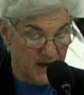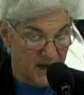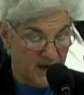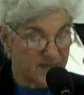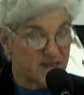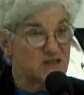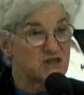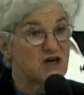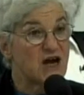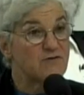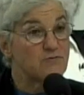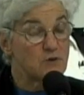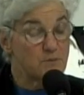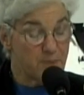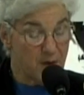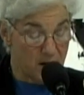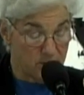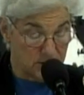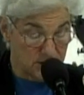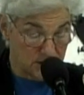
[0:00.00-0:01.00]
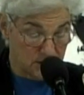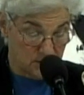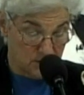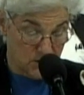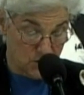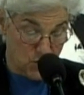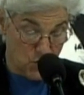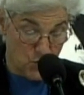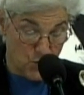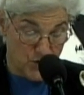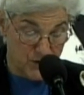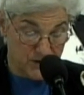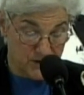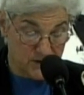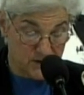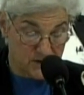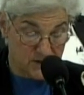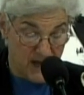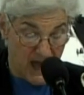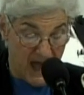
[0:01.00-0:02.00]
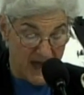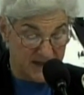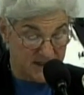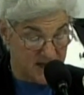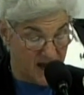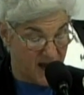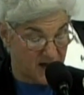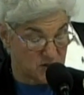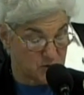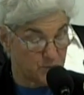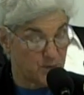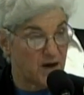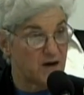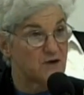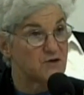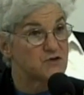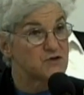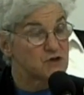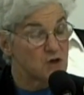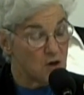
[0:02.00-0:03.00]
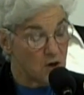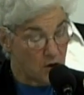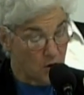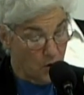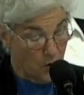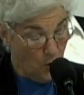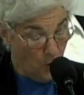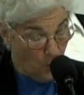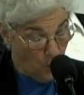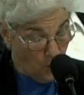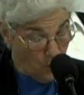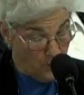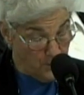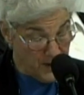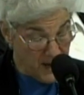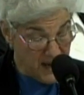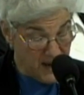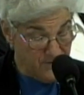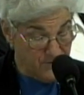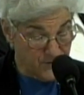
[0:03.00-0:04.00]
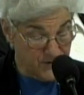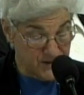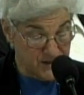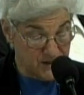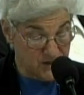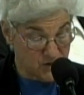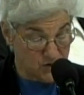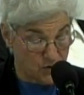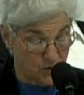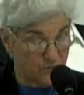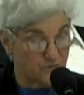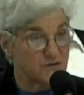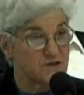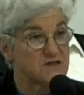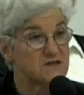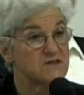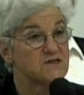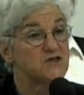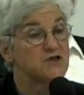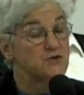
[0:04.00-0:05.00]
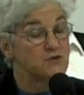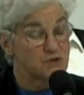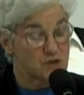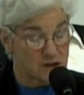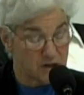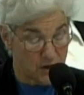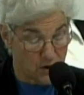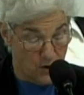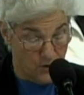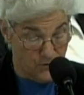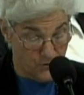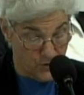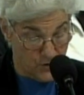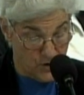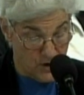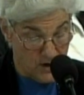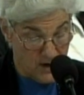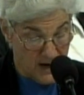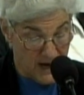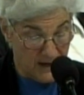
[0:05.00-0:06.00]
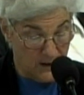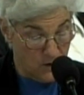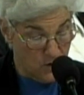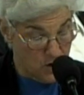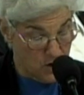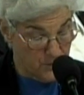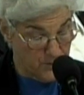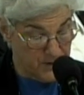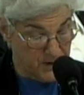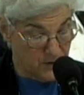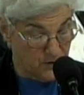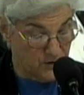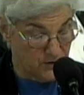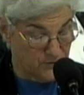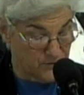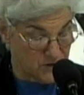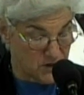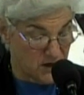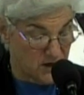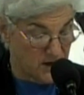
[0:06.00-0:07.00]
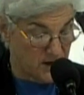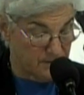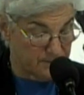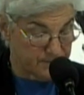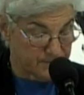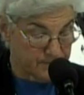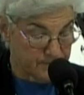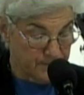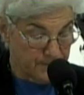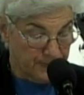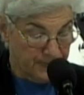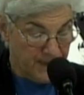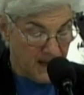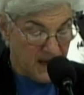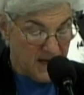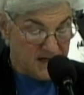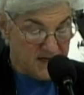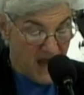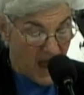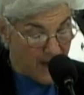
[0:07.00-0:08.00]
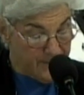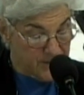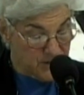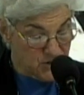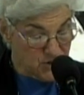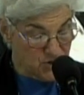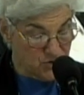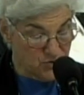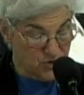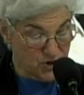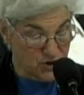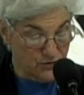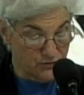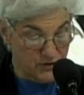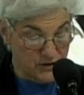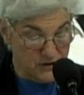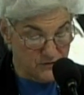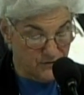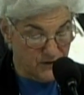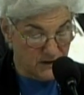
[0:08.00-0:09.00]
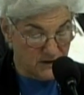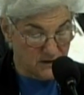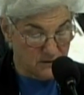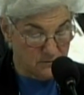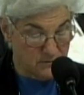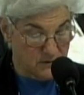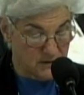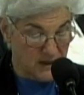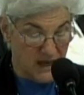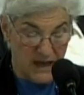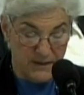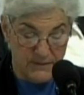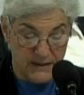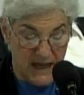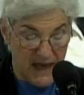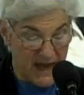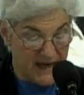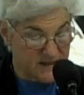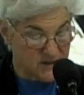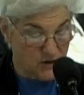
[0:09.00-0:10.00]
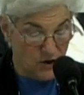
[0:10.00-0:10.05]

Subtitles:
The general public, the courts, and taxpayers all pay for these services, usually over a long period of time. Damage to children's victims can last